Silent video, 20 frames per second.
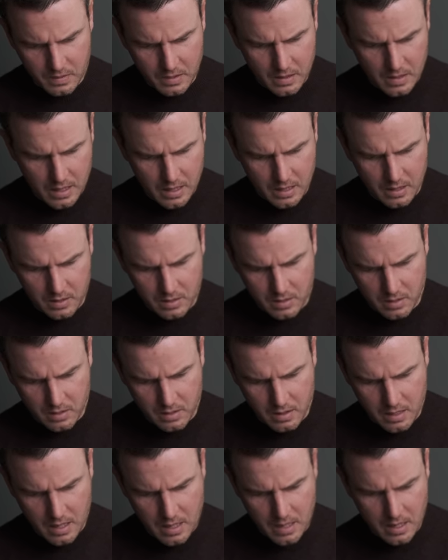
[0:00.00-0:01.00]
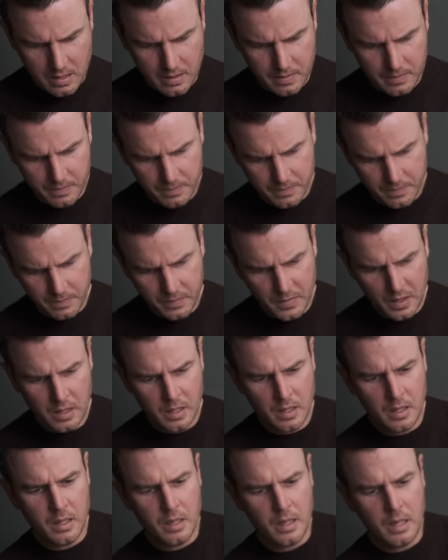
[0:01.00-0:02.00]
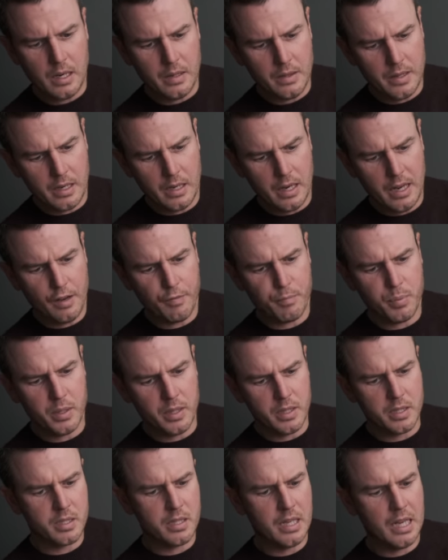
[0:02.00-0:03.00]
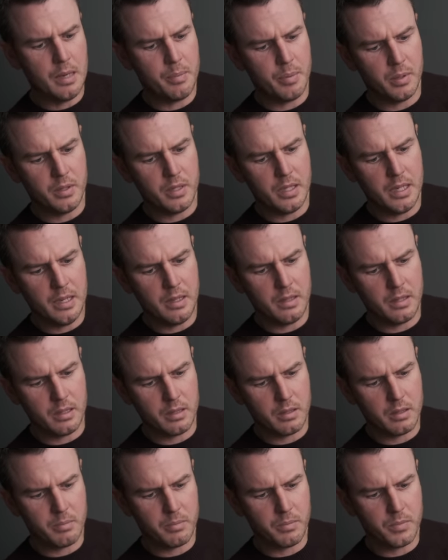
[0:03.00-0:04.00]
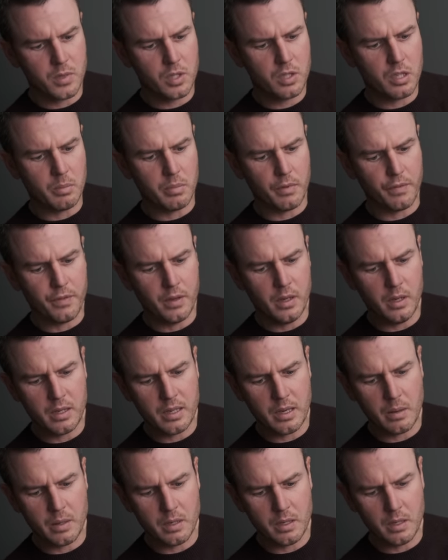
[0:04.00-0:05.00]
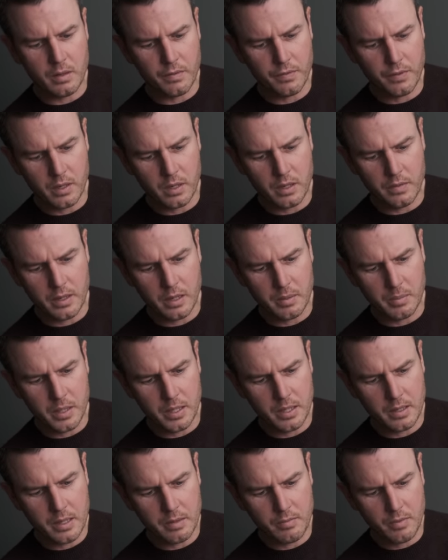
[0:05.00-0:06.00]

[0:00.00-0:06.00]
That goes on there. And then I have put this tape underneath it stop the fur going in the front of it, but it, it